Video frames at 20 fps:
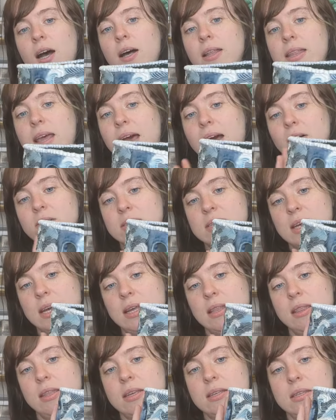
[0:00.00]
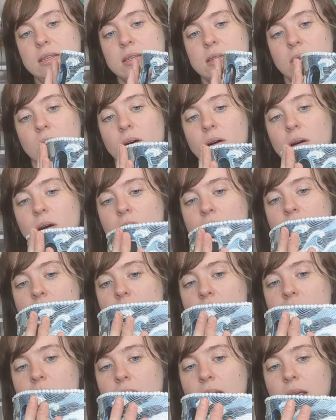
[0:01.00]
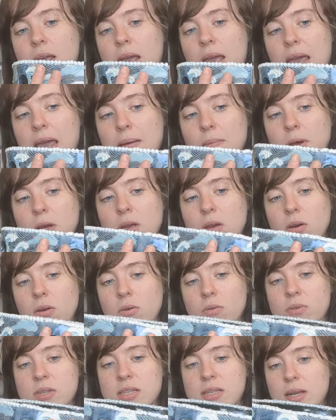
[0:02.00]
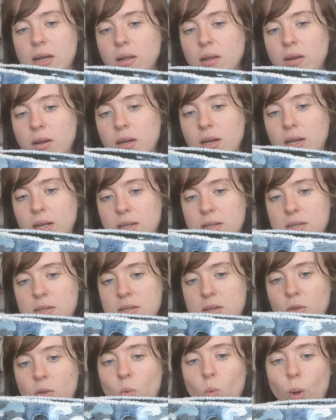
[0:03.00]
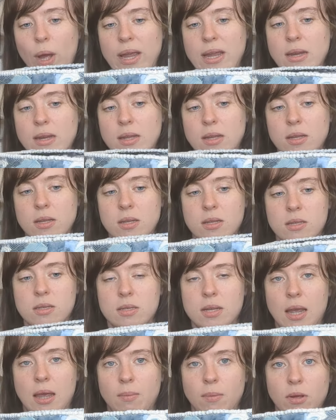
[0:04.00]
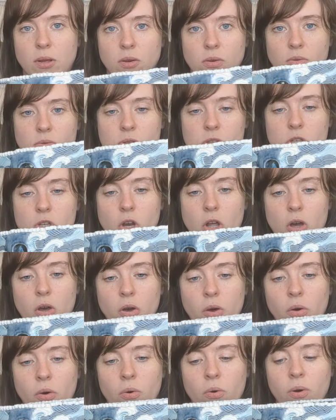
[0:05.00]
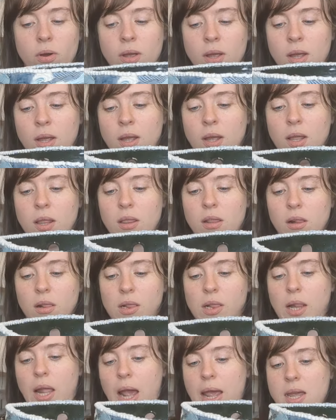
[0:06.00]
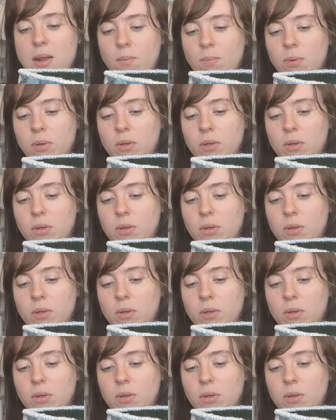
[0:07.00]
on the outside, this is all Amaco Celadon. So the white is Amaco Snow, the light